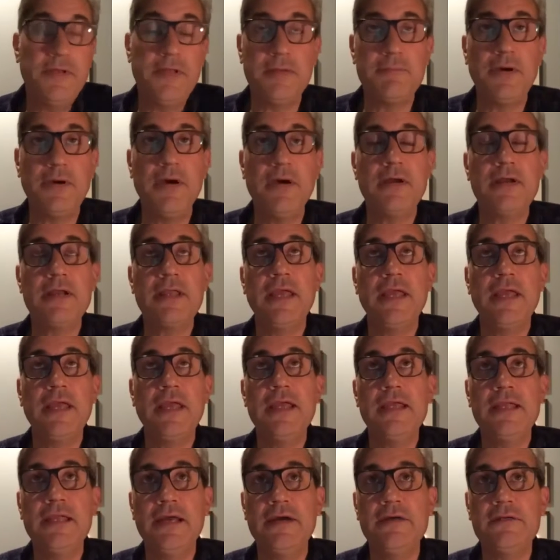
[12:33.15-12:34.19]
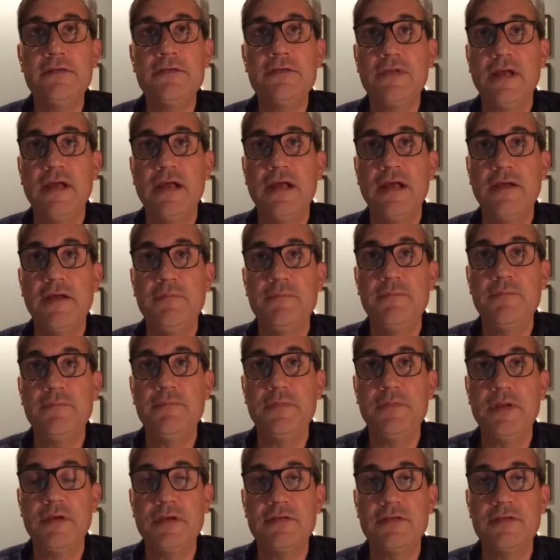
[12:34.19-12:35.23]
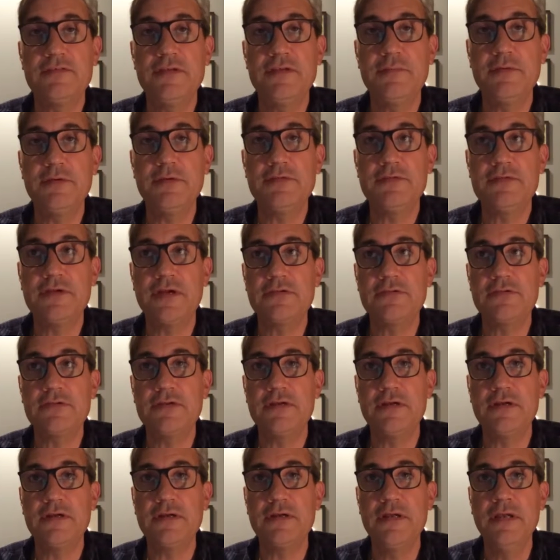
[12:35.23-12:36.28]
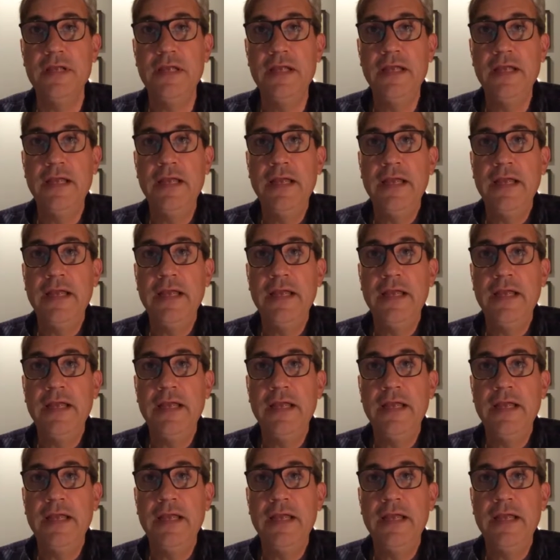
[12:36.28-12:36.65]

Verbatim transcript: in a park hanging out um, near a gazebo structure.